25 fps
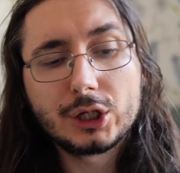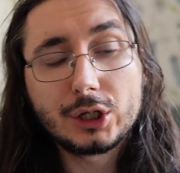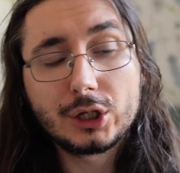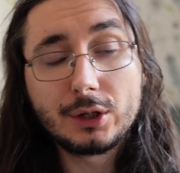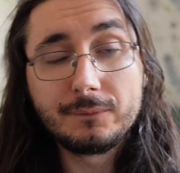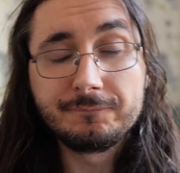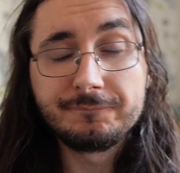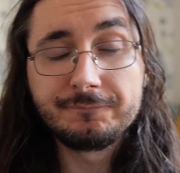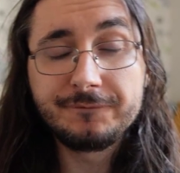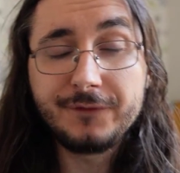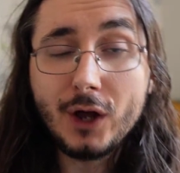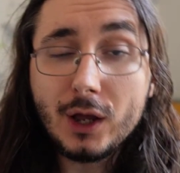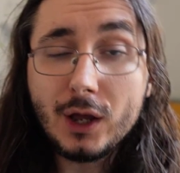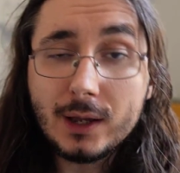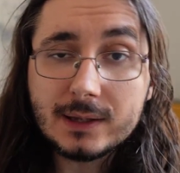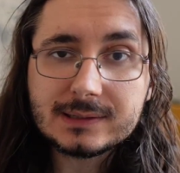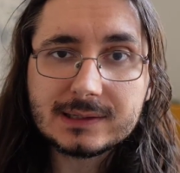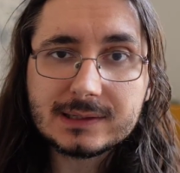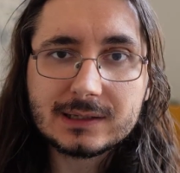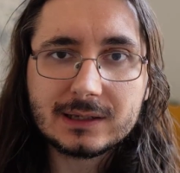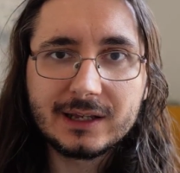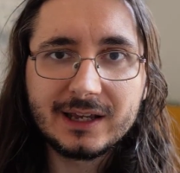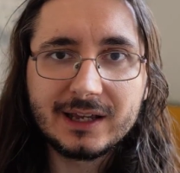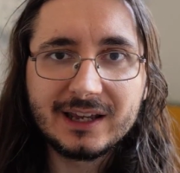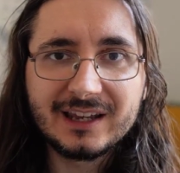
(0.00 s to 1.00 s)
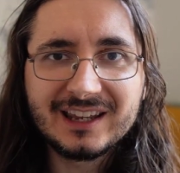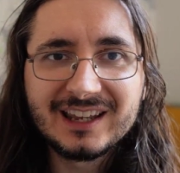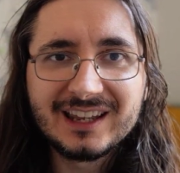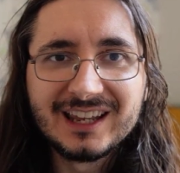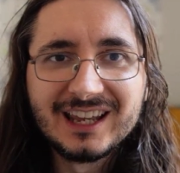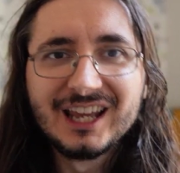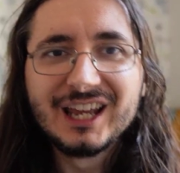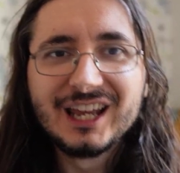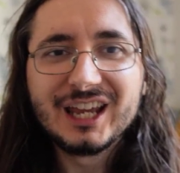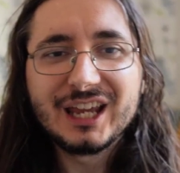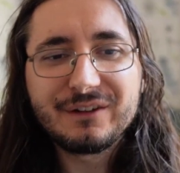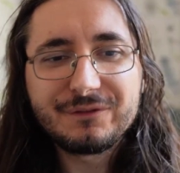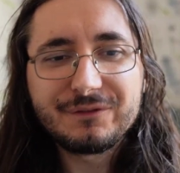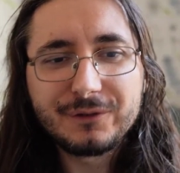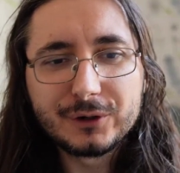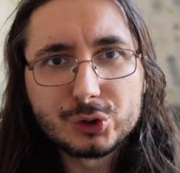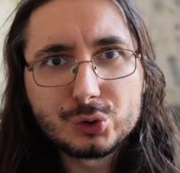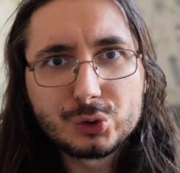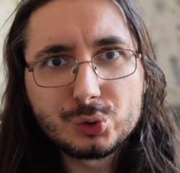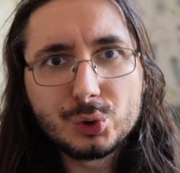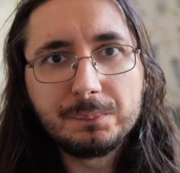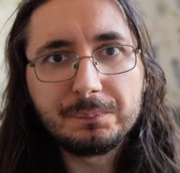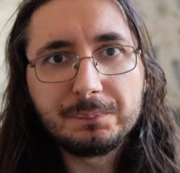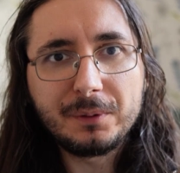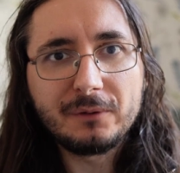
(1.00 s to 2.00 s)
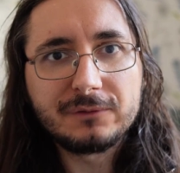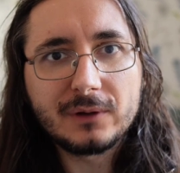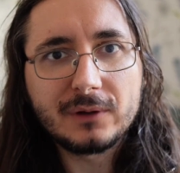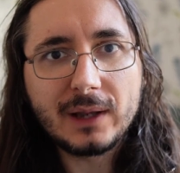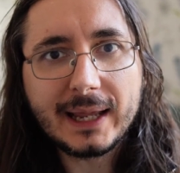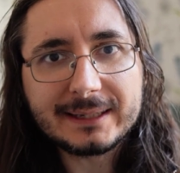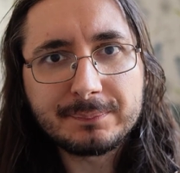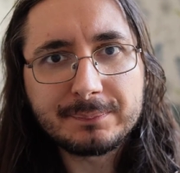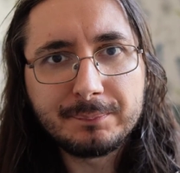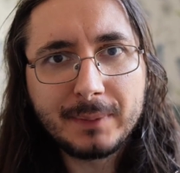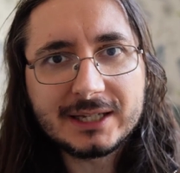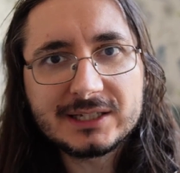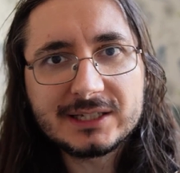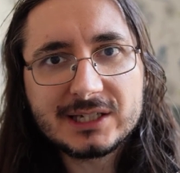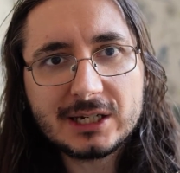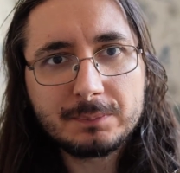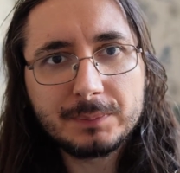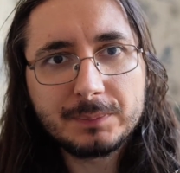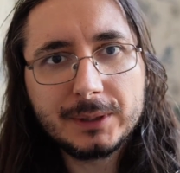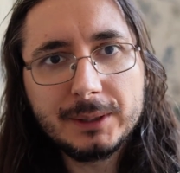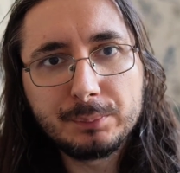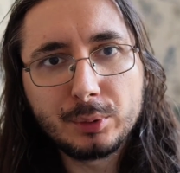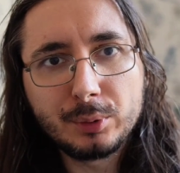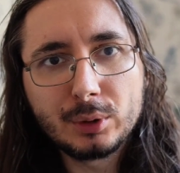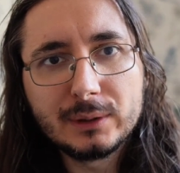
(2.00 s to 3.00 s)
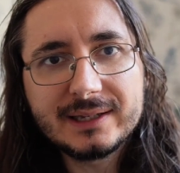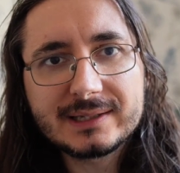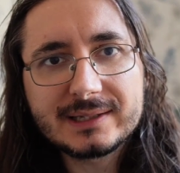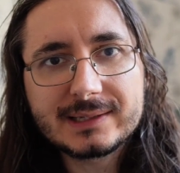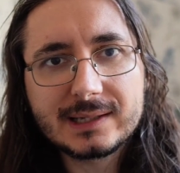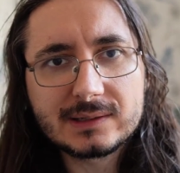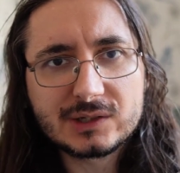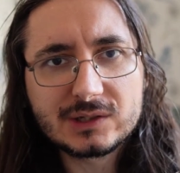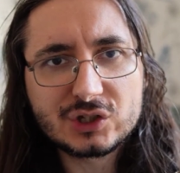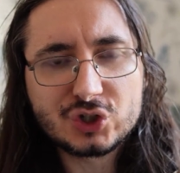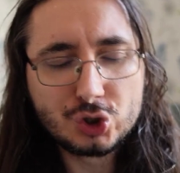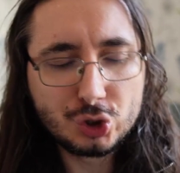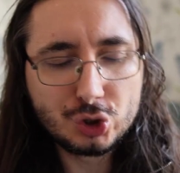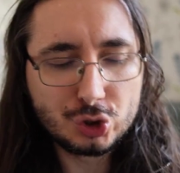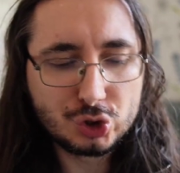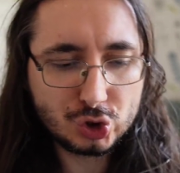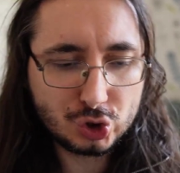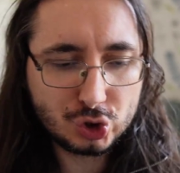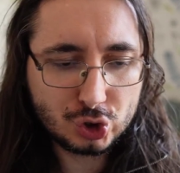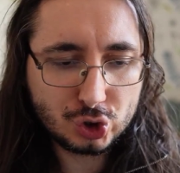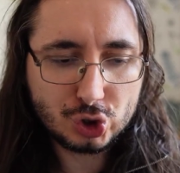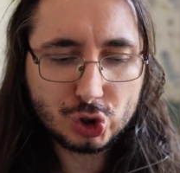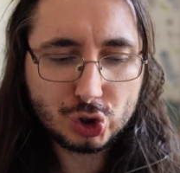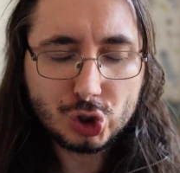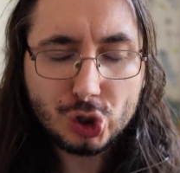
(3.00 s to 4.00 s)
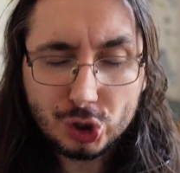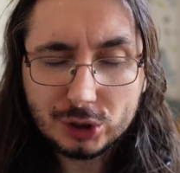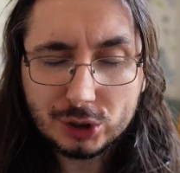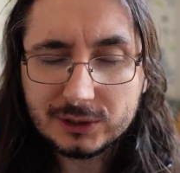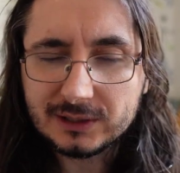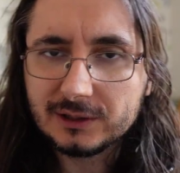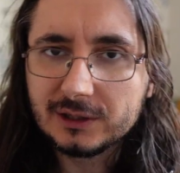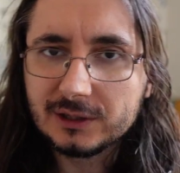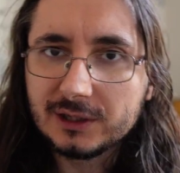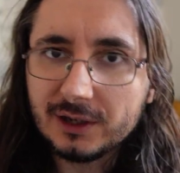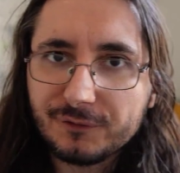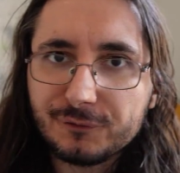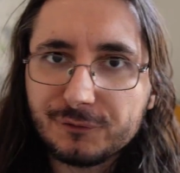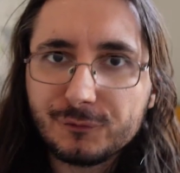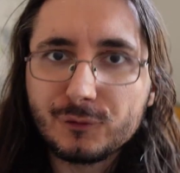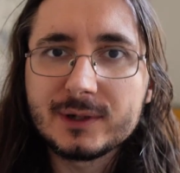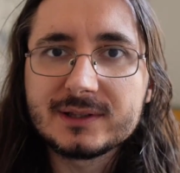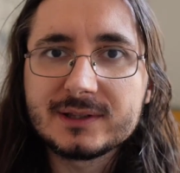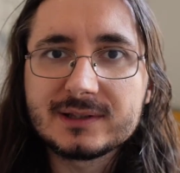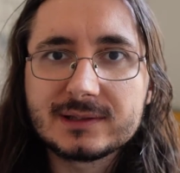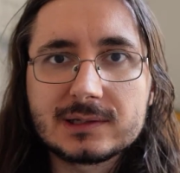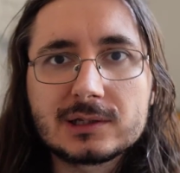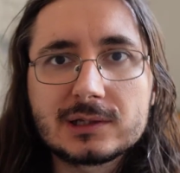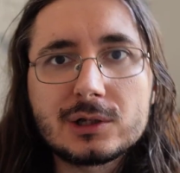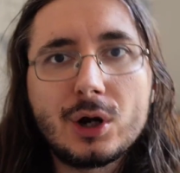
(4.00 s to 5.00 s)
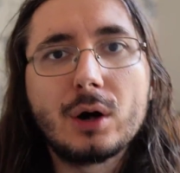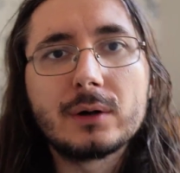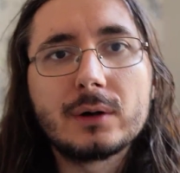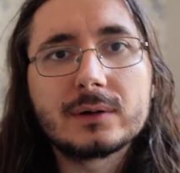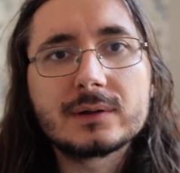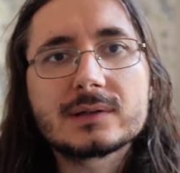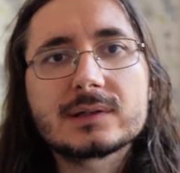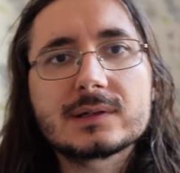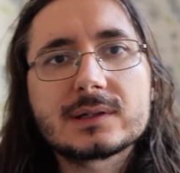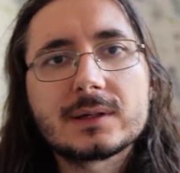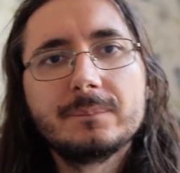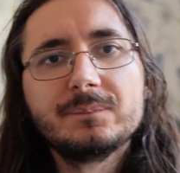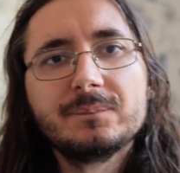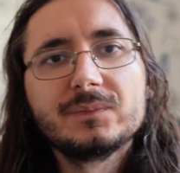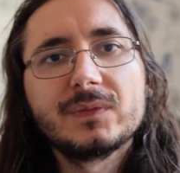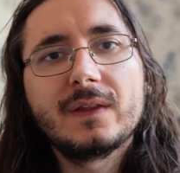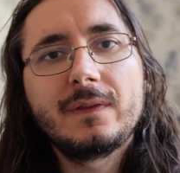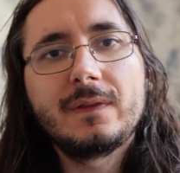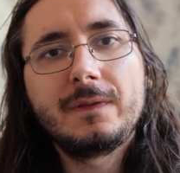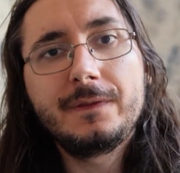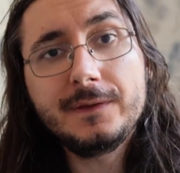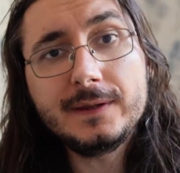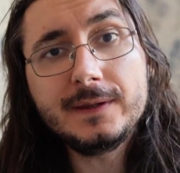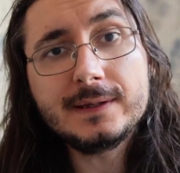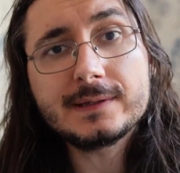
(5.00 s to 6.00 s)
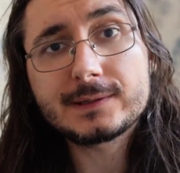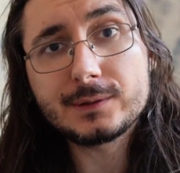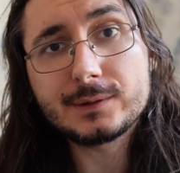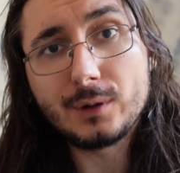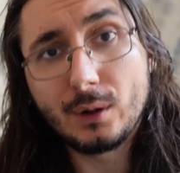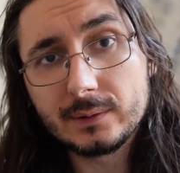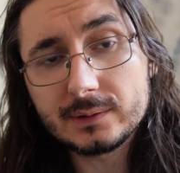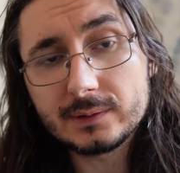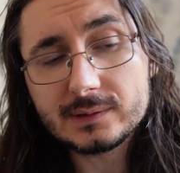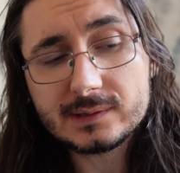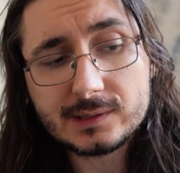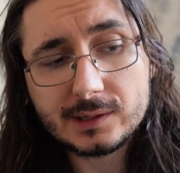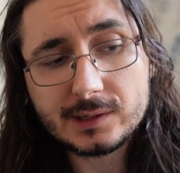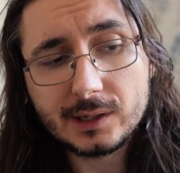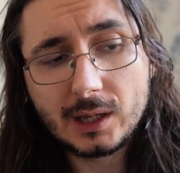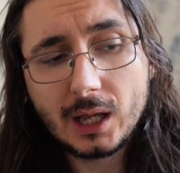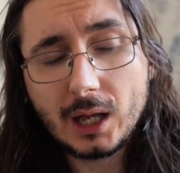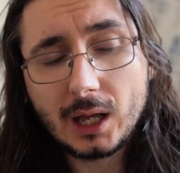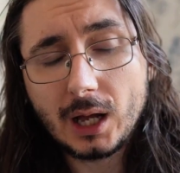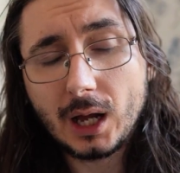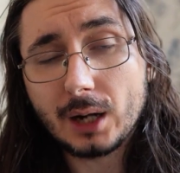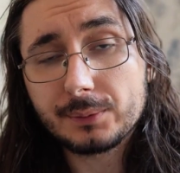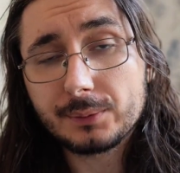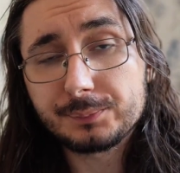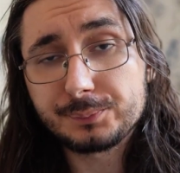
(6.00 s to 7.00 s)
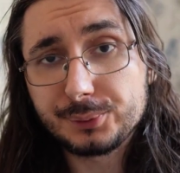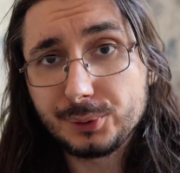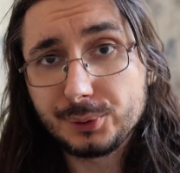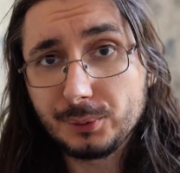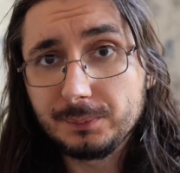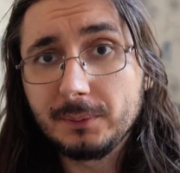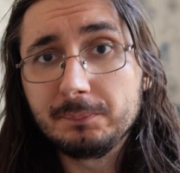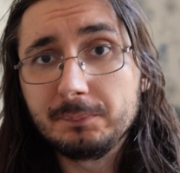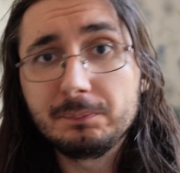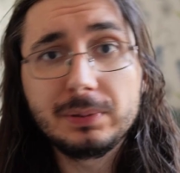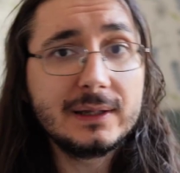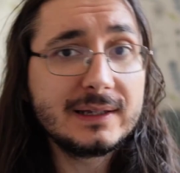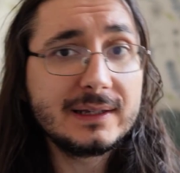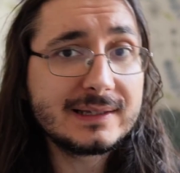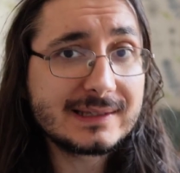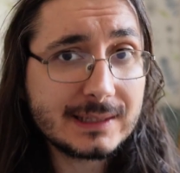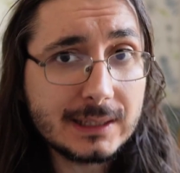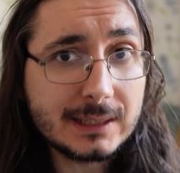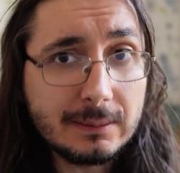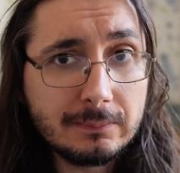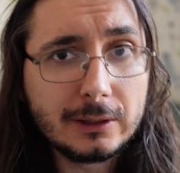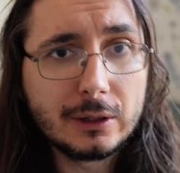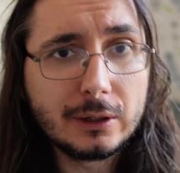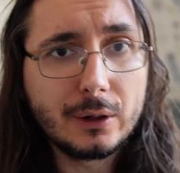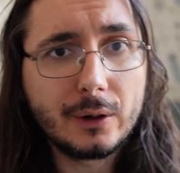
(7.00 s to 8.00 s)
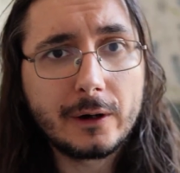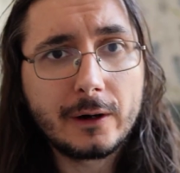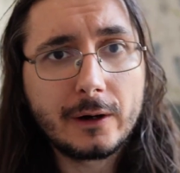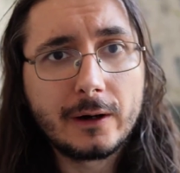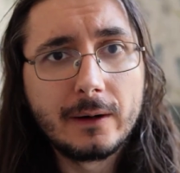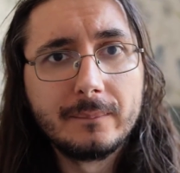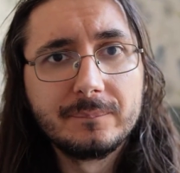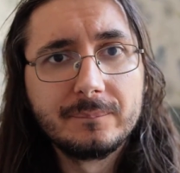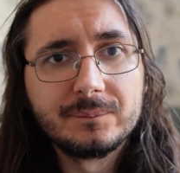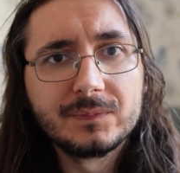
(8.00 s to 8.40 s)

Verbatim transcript: Conversely, if a group of like-minded people listens to two different songs, these songs are probably similar.